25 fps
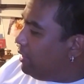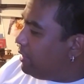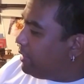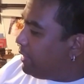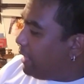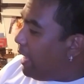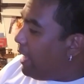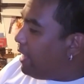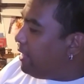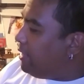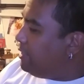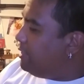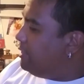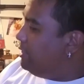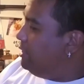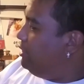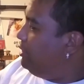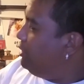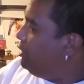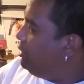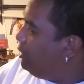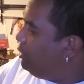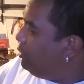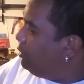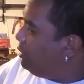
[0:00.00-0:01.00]
Again,
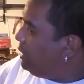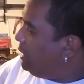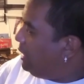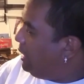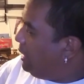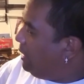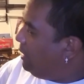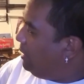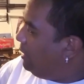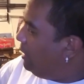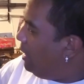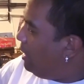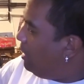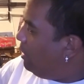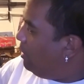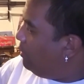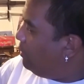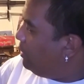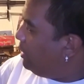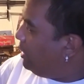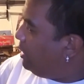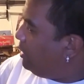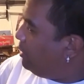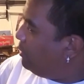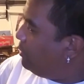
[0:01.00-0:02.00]
you see
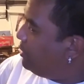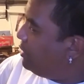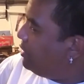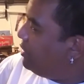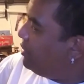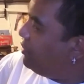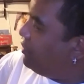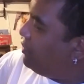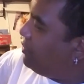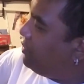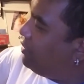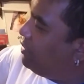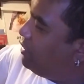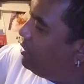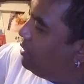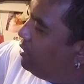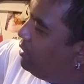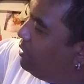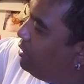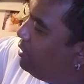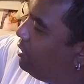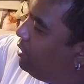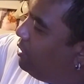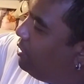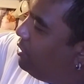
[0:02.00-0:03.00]
how he uses
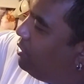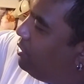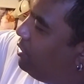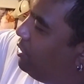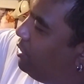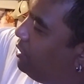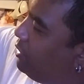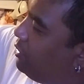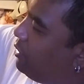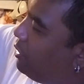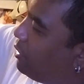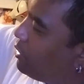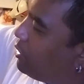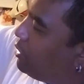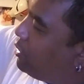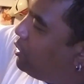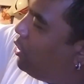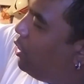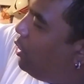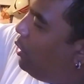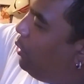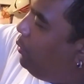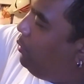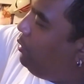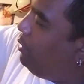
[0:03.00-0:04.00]
a darker
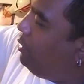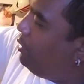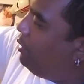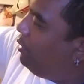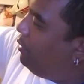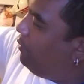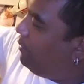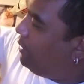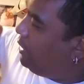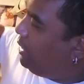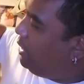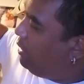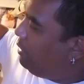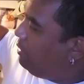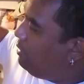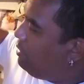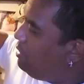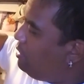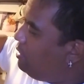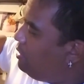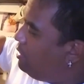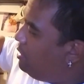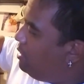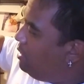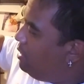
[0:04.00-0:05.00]
tone over
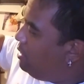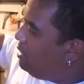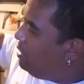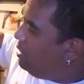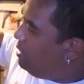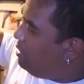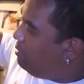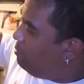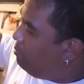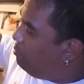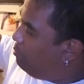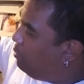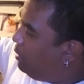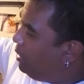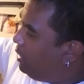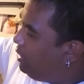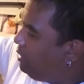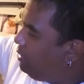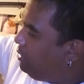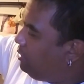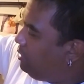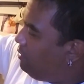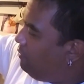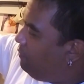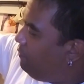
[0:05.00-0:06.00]
here,
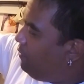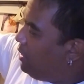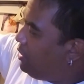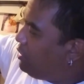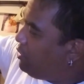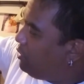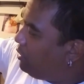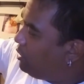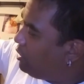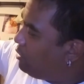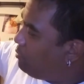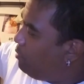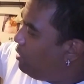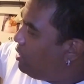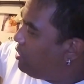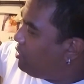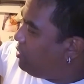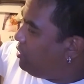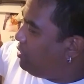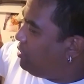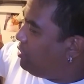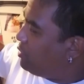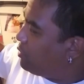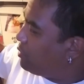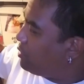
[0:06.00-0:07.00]
but the facial
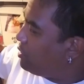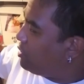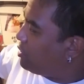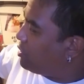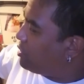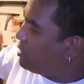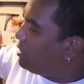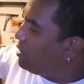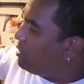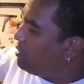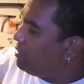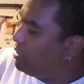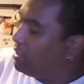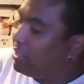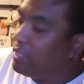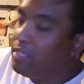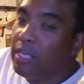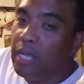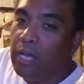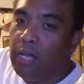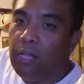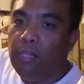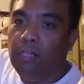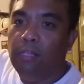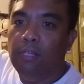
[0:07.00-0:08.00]
expression, you can clearly
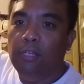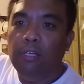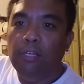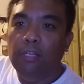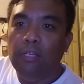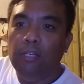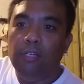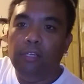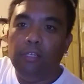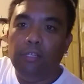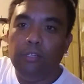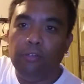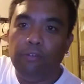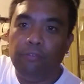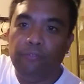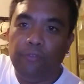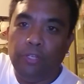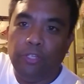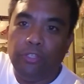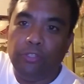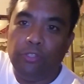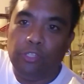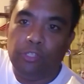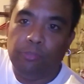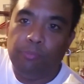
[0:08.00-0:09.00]
tell her
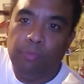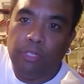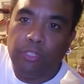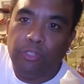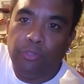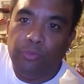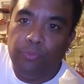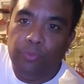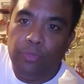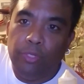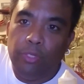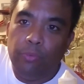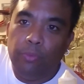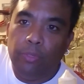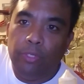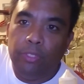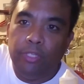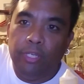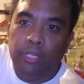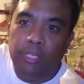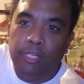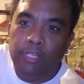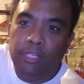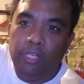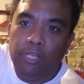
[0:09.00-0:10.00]
facial expression, really well
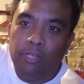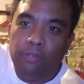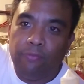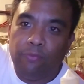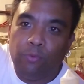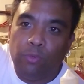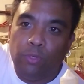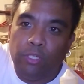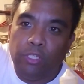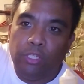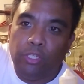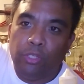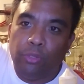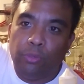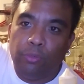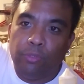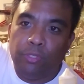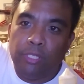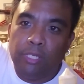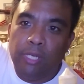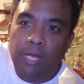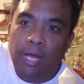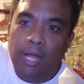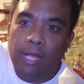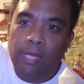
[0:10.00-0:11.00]
done. And then of course he
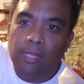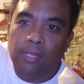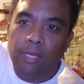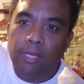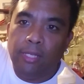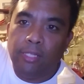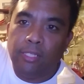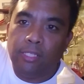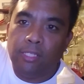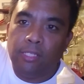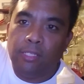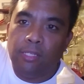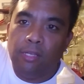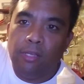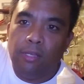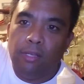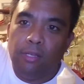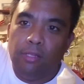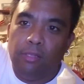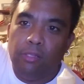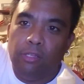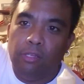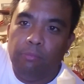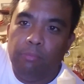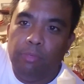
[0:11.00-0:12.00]
throws in highlights,
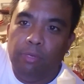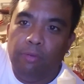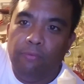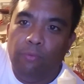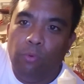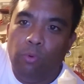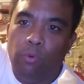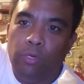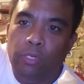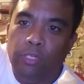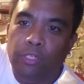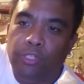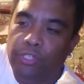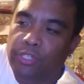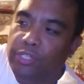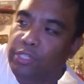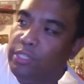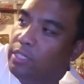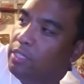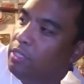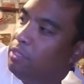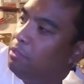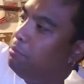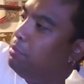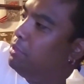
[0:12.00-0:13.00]
a little bit of
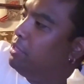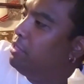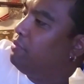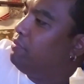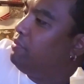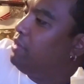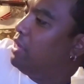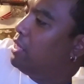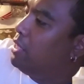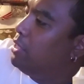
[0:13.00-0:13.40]
oranges, a little bit of